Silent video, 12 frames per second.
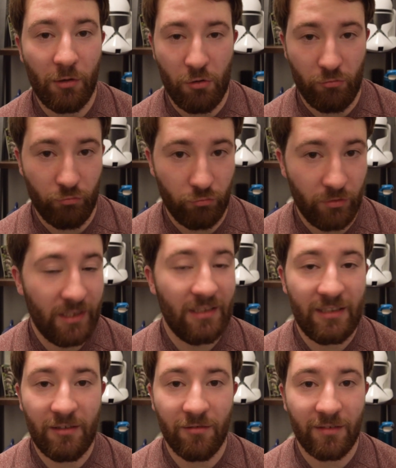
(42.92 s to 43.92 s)
who
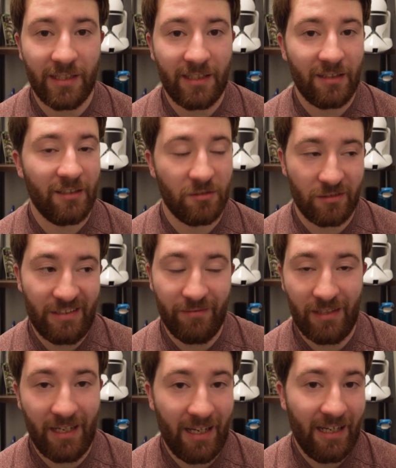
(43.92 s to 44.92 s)
really don't like this or
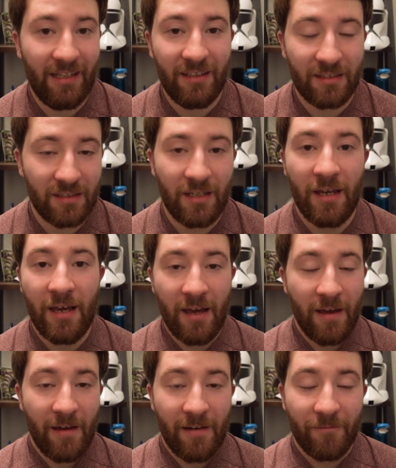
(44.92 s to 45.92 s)
even hate it.
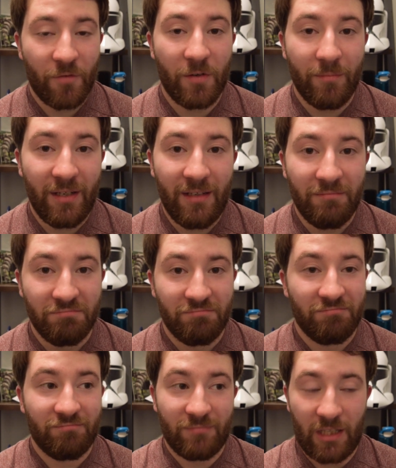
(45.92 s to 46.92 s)
For me,
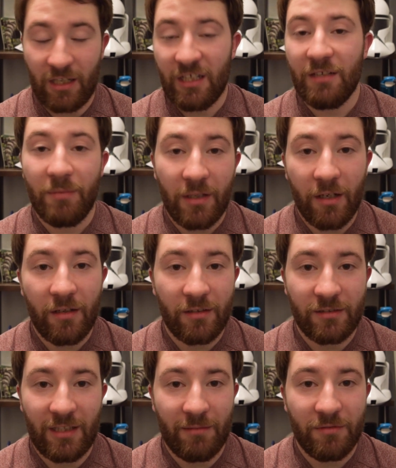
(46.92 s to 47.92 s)
I'm gonna be
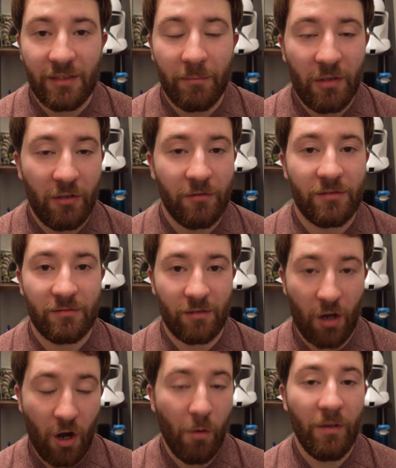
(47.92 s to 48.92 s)
honest, I'm somebody who's
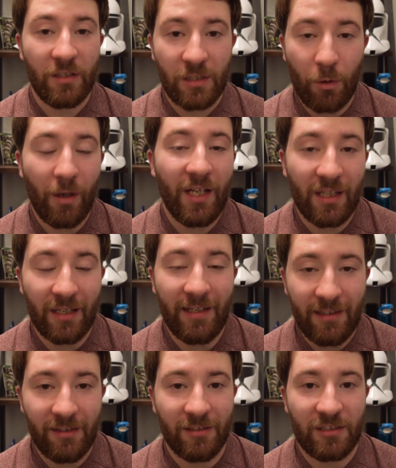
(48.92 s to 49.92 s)
always quite
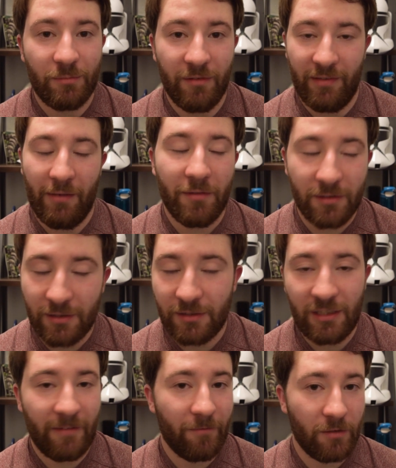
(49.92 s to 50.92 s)
liked this movie. Ever
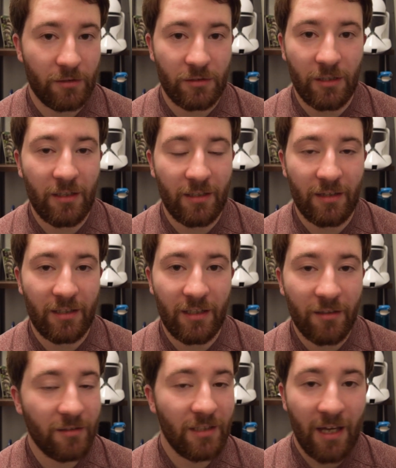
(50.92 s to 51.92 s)
since I first saw it in
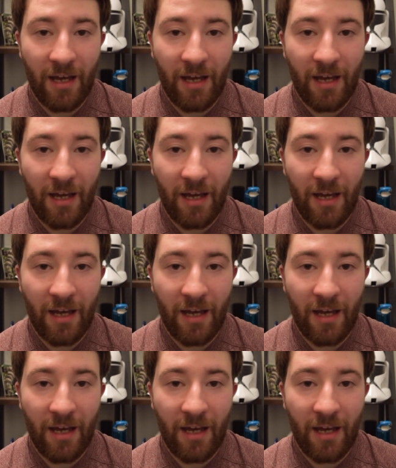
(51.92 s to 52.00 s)
theaters,